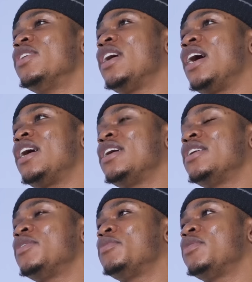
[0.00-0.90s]
That
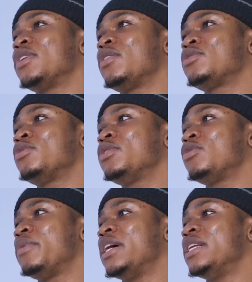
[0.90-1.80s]
was always
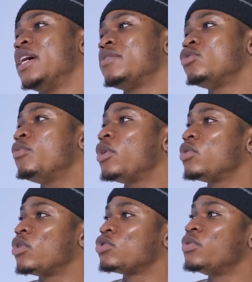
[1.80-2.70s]
on my nerves. Nobody
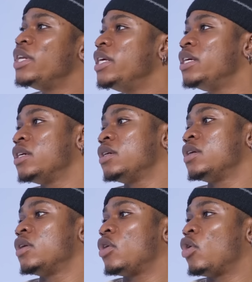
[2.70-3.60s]
was really
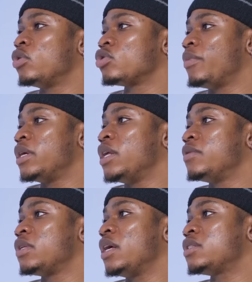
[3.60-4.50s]
always on my
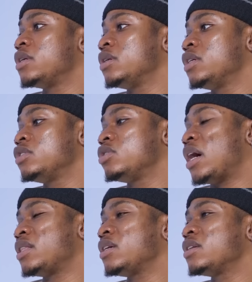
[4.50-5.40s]
nerves. Let's say,
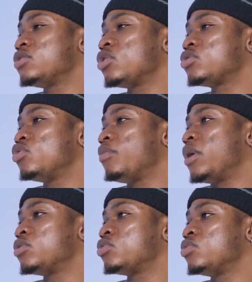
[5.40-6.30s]
I think it's just
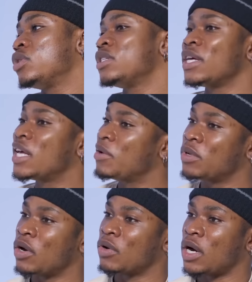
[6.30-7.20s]
normal too. It's a game
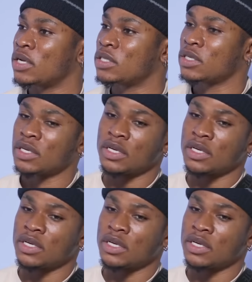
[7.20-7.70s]
now, and